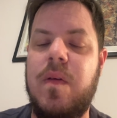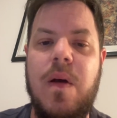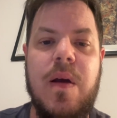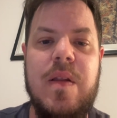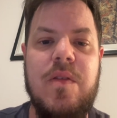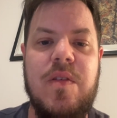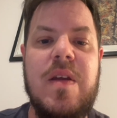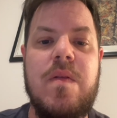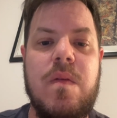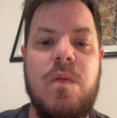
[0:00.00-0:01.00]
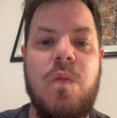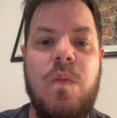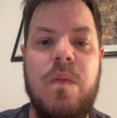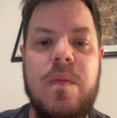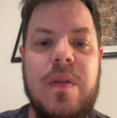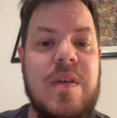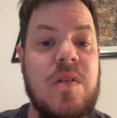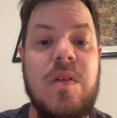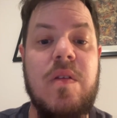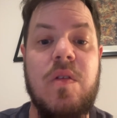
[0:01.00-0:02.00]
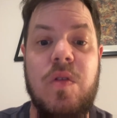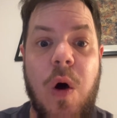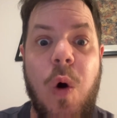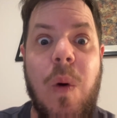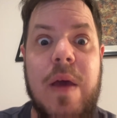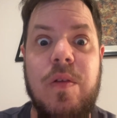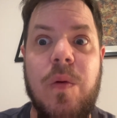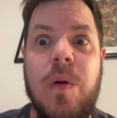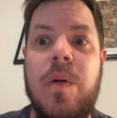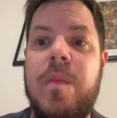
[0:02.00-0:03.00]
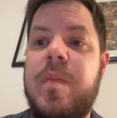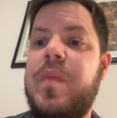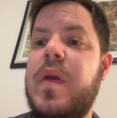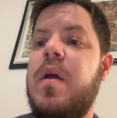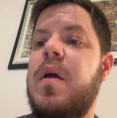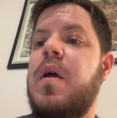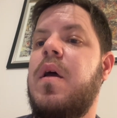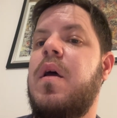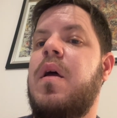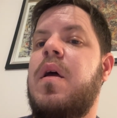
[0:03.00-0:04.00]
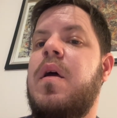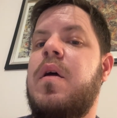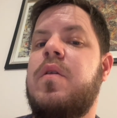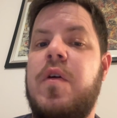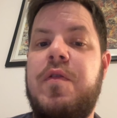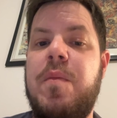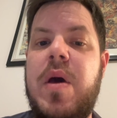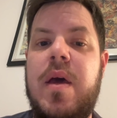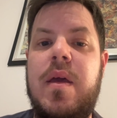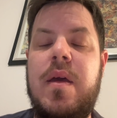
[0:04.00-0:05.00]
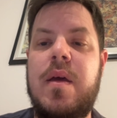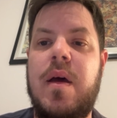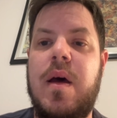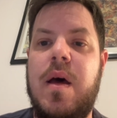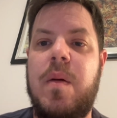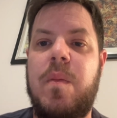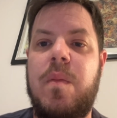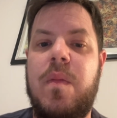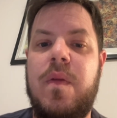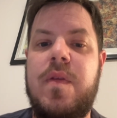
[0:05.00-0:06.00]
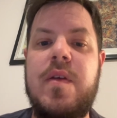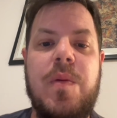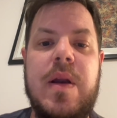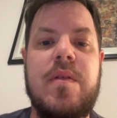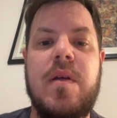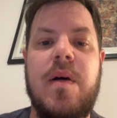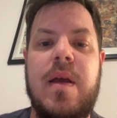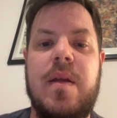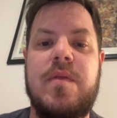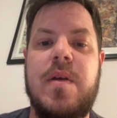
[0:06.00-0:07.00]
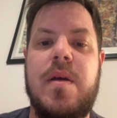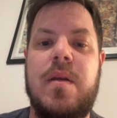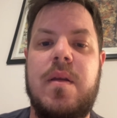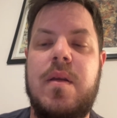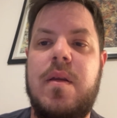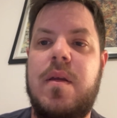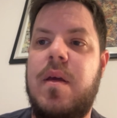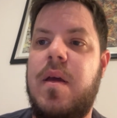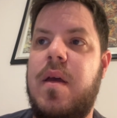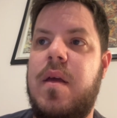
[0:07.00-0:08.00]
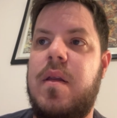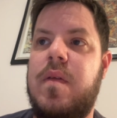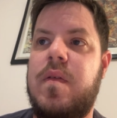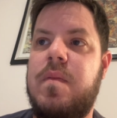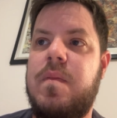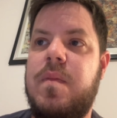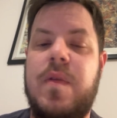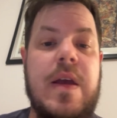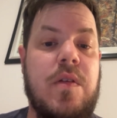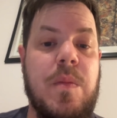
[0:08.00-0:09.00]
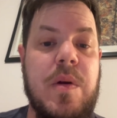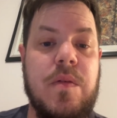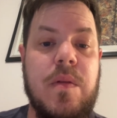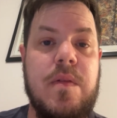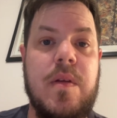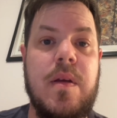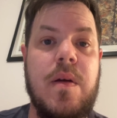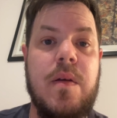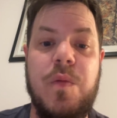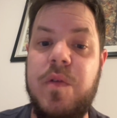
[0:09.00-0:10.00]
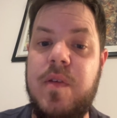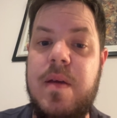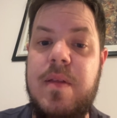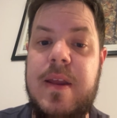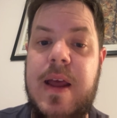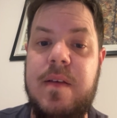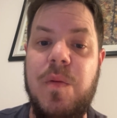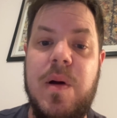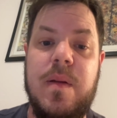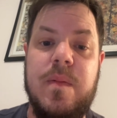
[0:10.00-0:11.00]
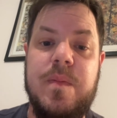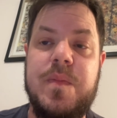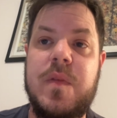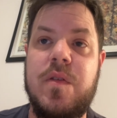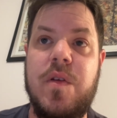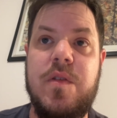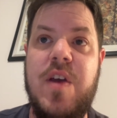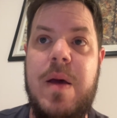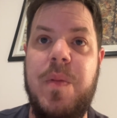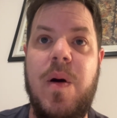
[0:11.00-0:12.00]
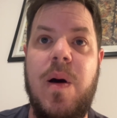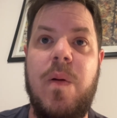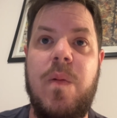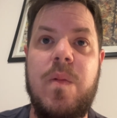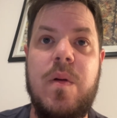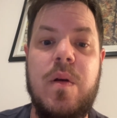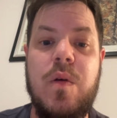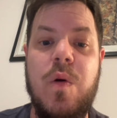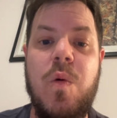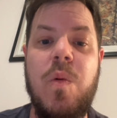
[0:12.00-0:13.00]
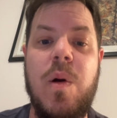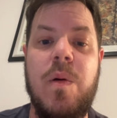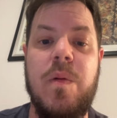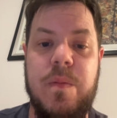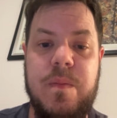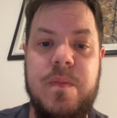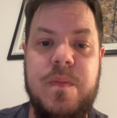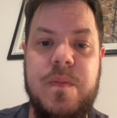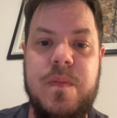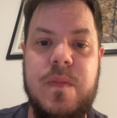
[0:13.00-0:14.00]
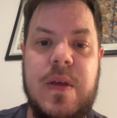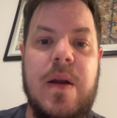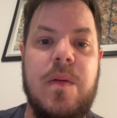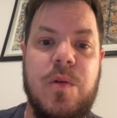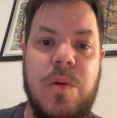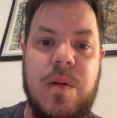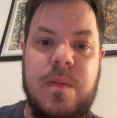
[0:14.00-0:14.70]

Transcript: can sit and listen to this the whole way through. So for me, this one is a 9 out of 10. And thanks so much for listening, guys. We'll see you in the next one. So chat pile, cool world, get onto it.